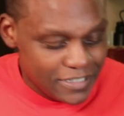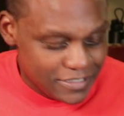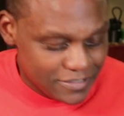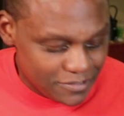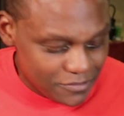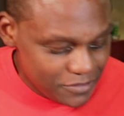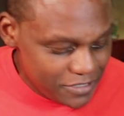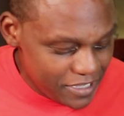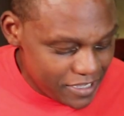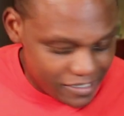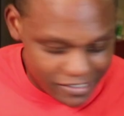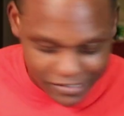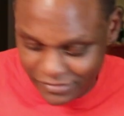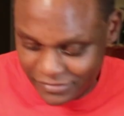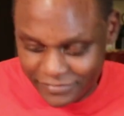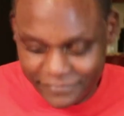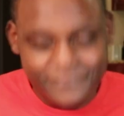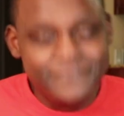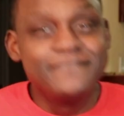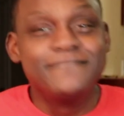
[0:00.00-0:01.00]
So
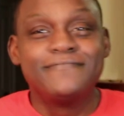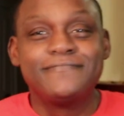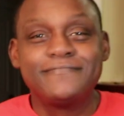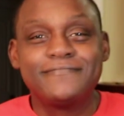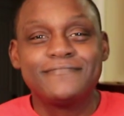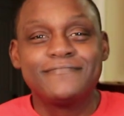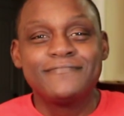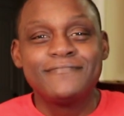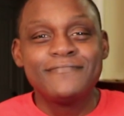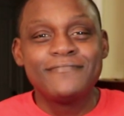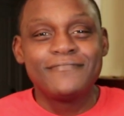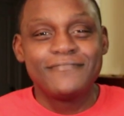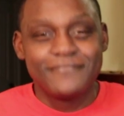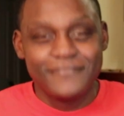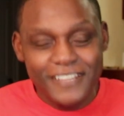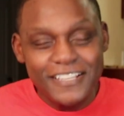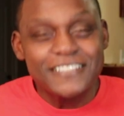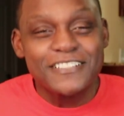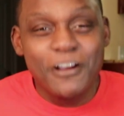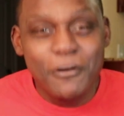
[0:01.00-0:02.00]
yeah,
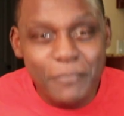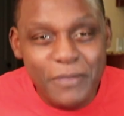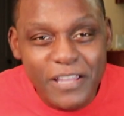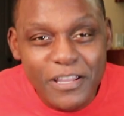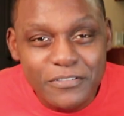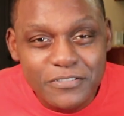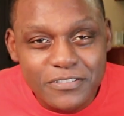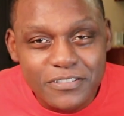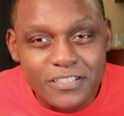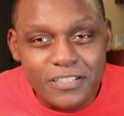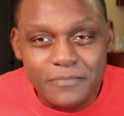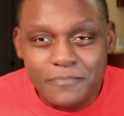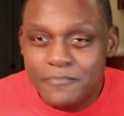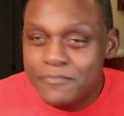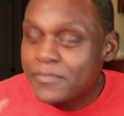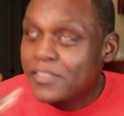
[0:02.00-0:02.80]
this gonna be interesting.